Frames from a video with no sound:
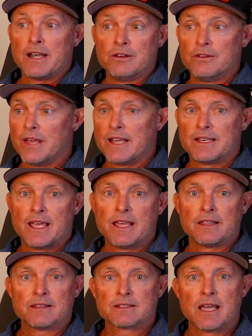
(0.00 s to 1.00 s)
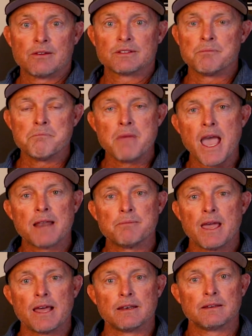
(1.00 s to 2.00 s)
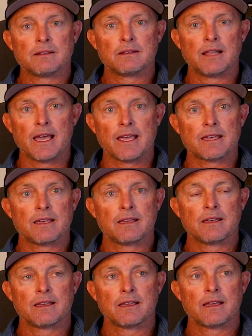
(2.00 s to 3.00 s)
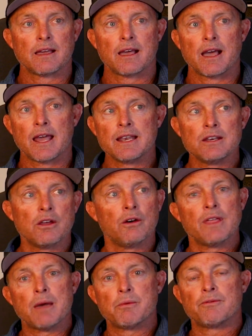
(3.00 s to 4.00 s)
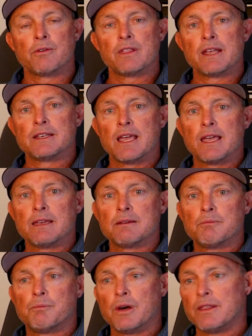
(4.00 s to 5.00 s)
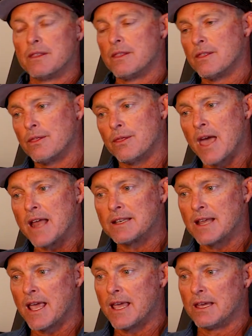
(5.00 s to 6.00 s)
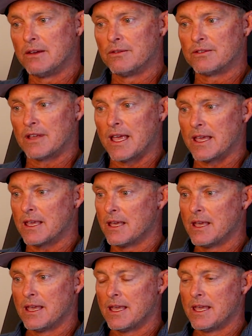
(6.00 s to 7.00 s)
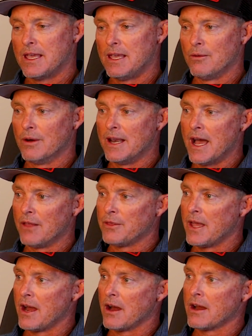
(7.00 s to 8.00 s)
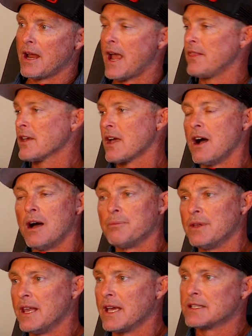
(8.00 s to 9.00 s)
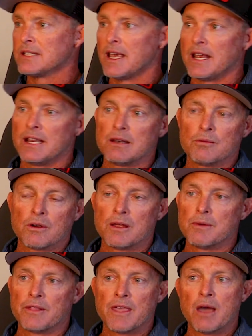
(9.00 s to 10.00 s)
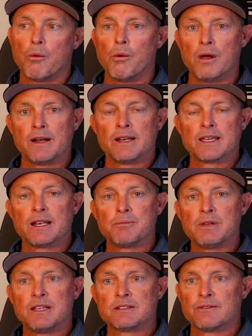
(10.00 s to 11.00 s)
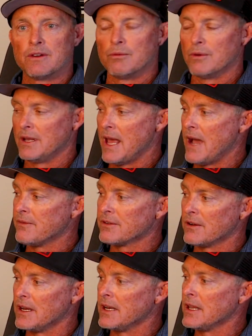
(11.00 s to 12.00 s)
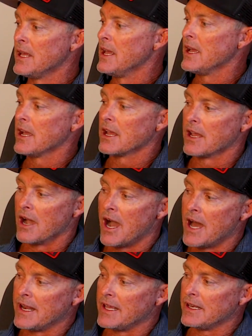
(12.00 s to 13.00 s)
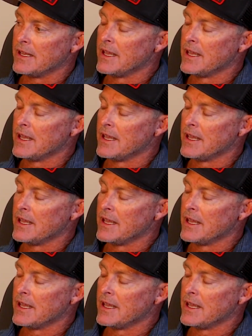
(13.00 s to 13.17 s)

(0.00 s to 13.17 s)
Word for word: I knew that day that this guy was a madman. Like I didn't know that before that day, but that day he was like he went out there, had the comp the next day, didn't worry about that, wanted to get a piece of it, went after it got it.